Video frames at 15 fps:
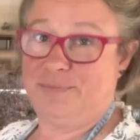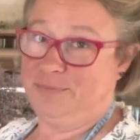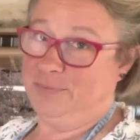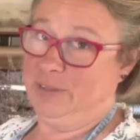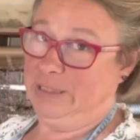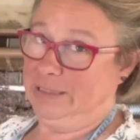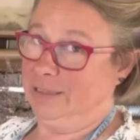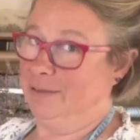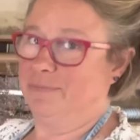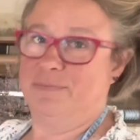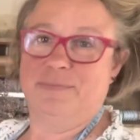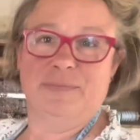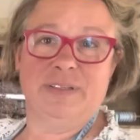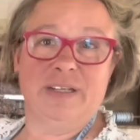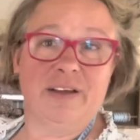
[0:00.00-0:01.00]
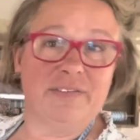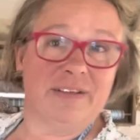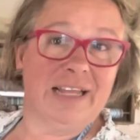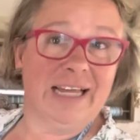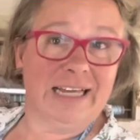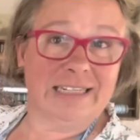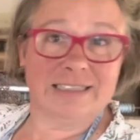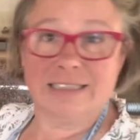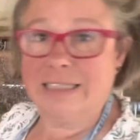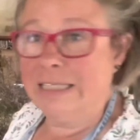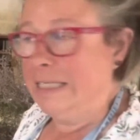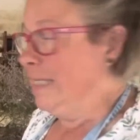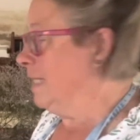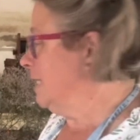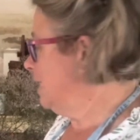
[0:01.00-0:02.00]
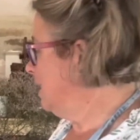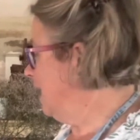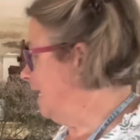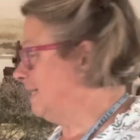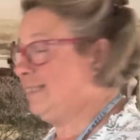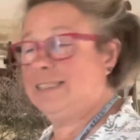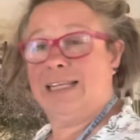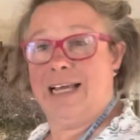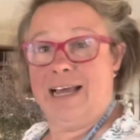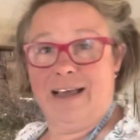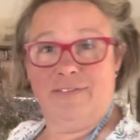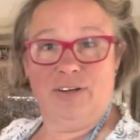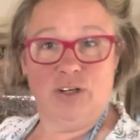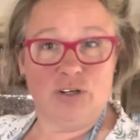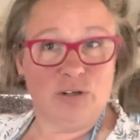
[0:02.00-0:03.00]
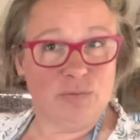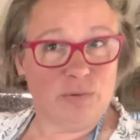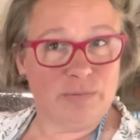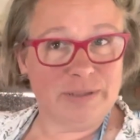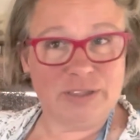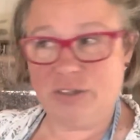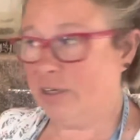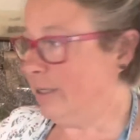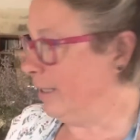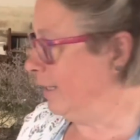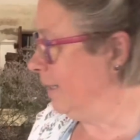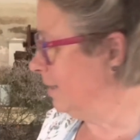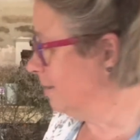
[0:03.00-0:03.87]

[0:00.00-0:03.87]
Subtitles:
Right, enough of that. Let's have a look at what we're drying.